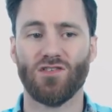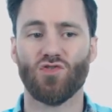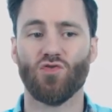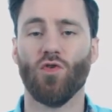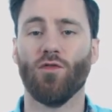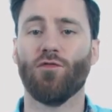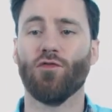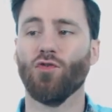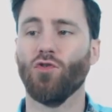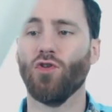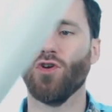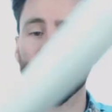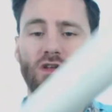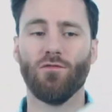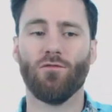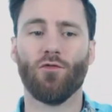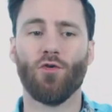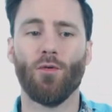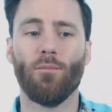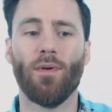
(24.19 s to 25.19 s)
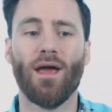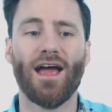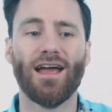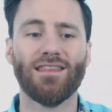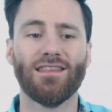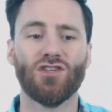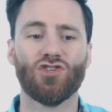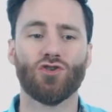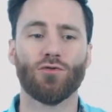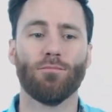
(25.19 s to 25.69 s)
So if you're looking for a
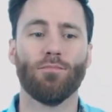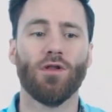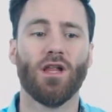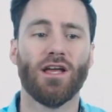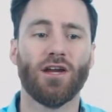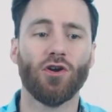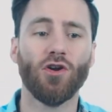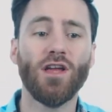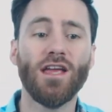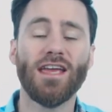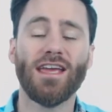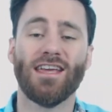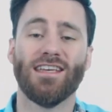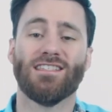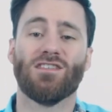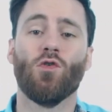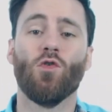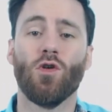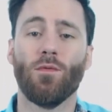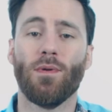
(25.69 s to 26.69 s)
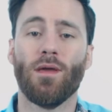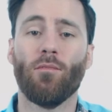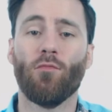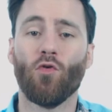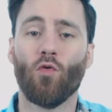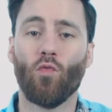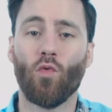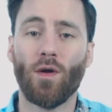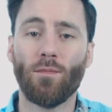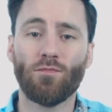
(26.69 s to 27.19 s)
bat that your player is going to be able
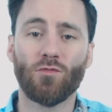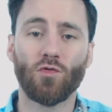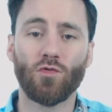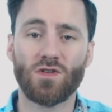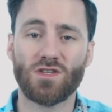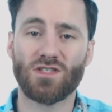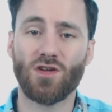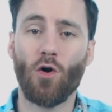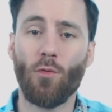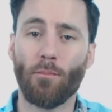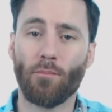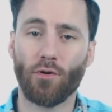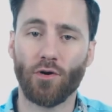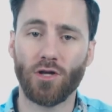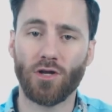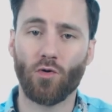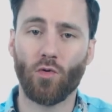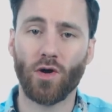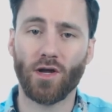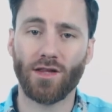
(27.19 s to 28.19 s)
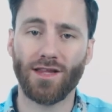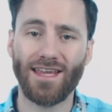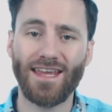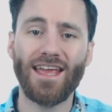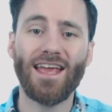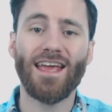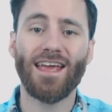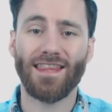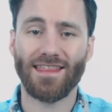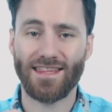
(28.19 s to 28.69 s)
to whip through the zone pretty
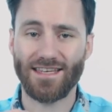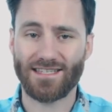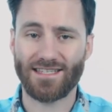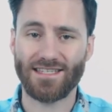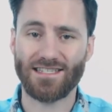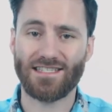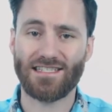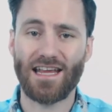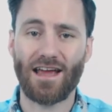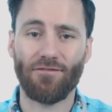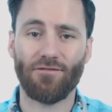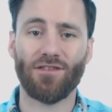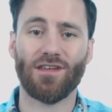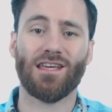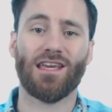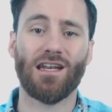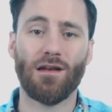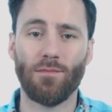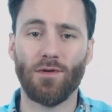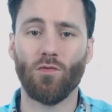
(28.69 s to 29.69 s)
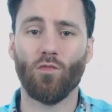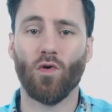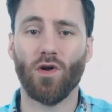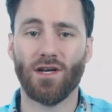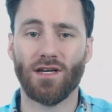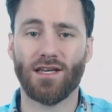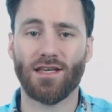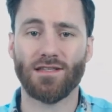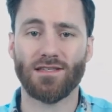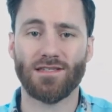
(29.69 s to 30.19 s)
quickly, this is definitely going to be
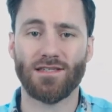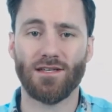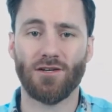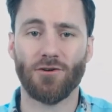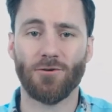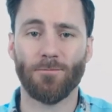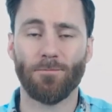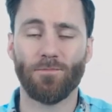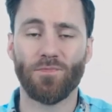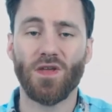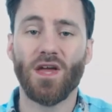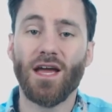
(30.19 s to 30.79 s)
one to consider.